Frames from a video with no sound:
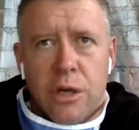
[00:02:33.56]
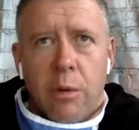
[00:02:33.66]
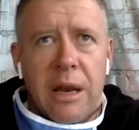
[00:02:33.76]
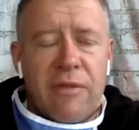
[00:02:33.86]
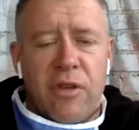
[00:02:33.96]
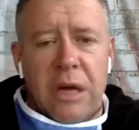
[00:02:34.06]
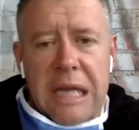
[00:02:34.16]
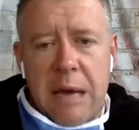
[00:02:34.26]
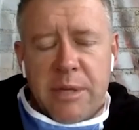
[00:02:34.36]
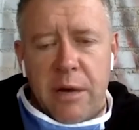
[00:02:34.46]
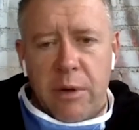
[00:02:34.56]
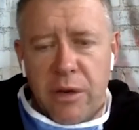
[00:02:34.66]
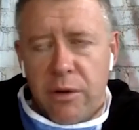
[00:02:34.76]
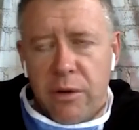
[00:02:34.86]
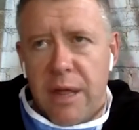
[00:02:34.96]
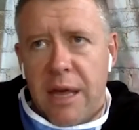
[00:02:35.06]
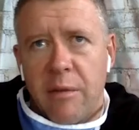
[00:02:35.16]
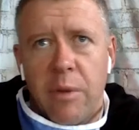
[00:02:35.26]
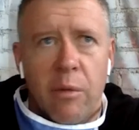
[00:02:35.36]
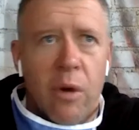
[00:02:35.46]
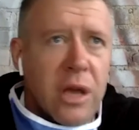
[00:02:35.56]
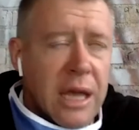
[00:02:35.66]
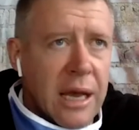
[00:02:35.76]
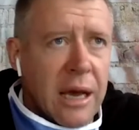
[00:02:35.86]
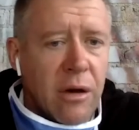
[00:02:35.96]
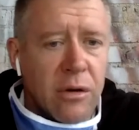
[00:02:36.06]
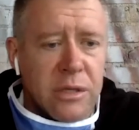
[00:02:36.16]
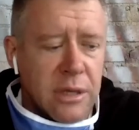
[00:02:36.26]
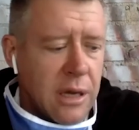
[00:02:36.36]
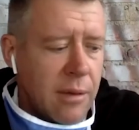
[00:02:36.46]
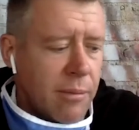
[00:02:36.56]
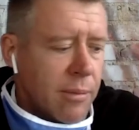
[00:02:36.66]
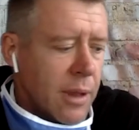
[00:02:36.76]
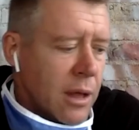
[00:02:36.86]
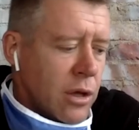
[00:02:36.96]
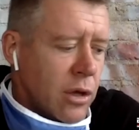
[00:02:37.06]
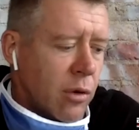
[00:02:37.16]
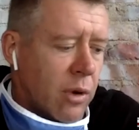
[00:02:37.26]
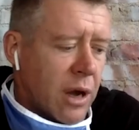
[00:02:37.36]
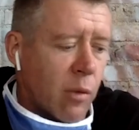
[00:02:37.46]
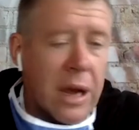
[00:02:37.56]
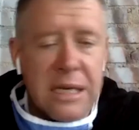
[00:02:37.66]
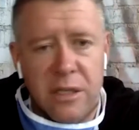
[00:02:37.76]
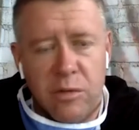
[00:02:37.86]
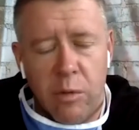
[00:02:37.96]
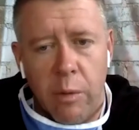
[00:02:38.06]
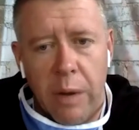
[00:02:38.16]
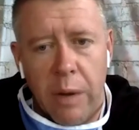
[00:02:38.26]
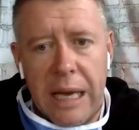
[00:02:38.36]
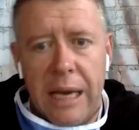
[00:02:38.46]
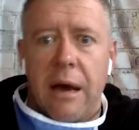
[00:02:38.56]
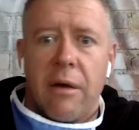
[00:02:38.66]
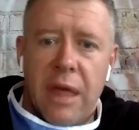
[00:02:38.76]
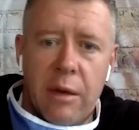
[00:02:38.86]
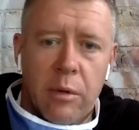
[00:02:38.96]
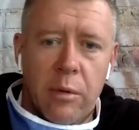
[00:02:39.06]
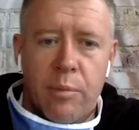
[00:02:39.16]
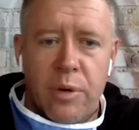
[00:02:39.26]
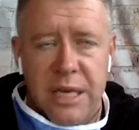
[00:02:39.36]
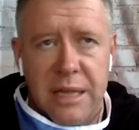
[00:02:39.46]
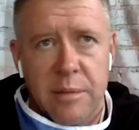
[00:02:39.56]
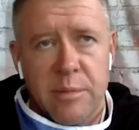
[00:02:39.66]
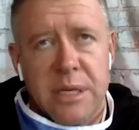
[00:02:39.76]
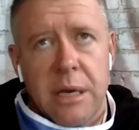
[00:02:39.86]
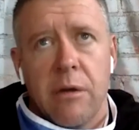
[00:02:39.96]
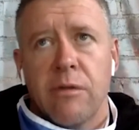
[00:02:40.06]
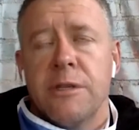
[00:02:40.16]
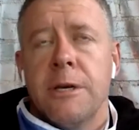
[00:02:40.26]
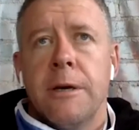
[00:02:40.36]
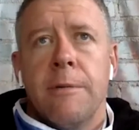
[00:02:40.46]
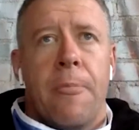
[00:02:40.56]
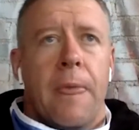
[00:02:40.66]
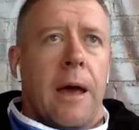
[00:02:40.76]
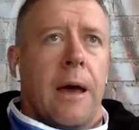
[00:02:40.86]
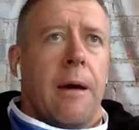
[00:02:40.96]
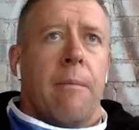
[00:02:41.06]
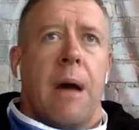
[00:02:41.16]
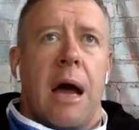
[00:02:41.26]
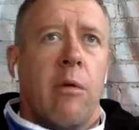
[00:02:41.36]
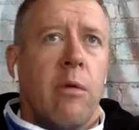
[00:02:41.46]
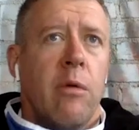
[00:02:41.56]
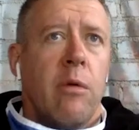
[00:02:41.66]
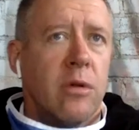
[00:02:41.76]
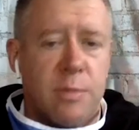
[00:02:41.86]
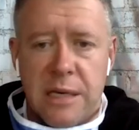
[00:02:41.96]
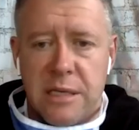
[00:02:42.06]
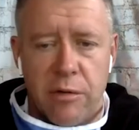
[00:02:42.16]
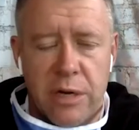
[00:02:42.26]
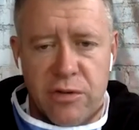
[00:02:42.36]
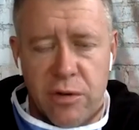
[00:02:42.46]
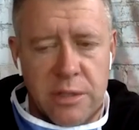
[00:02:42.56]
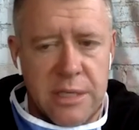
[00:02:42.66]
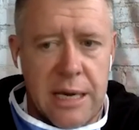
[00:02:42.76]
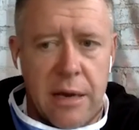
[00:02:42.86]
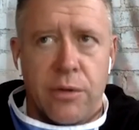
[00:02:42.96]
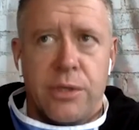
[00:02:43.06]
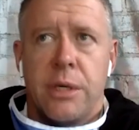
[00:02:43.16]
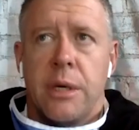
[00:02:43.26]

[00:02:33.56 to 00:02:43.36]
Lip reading: So we'll have to adapt how we do that, and we're working out. What our waiters will wear, how they will present themselves, how we'll space our restaurants out.